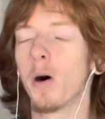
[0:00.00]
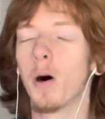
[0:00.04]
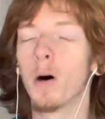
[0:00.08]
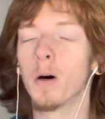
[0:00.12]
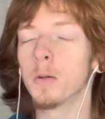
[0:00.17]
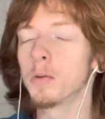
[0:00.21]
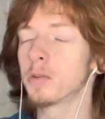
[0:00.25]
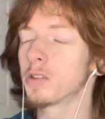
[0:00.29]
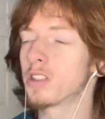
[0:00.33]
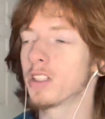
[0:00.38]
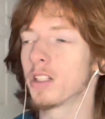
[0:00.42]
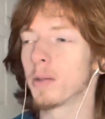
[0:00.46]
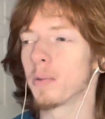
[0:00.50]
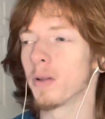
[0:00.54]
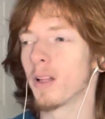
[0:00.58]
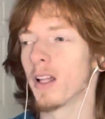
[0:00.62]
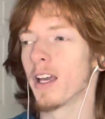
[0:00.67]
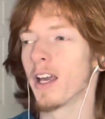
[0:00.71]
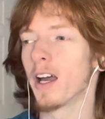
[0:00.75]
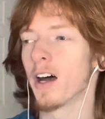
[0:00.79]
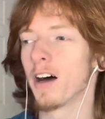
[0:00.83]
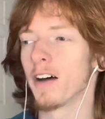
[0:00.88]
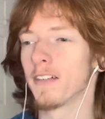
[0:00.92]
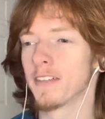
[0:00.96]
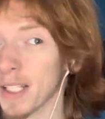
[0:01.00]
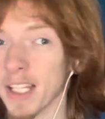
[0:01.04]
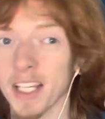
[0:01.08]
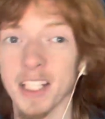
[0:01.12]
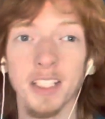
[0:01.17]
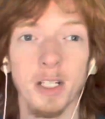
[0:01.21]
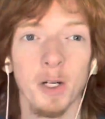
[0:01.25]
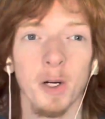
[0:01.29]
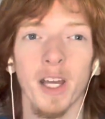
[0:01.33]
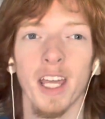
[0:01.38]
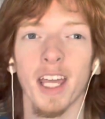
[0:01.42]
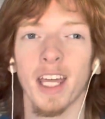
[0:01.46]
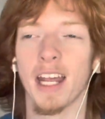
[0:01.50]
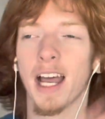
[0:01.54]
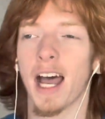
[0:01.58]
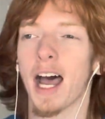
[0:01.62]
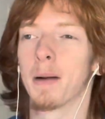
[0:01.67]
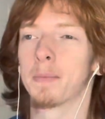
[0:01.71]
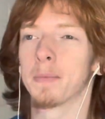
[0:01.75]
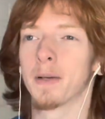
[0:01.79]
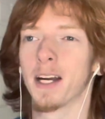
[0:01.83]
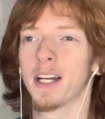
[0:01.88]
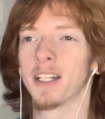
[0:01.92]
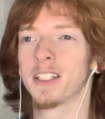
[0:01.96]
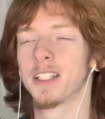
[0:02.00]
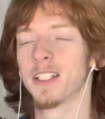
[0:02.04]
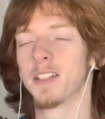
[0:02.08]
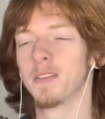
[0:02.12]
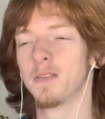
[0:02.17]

on to the playoffs. Let's go ahead and hop right into the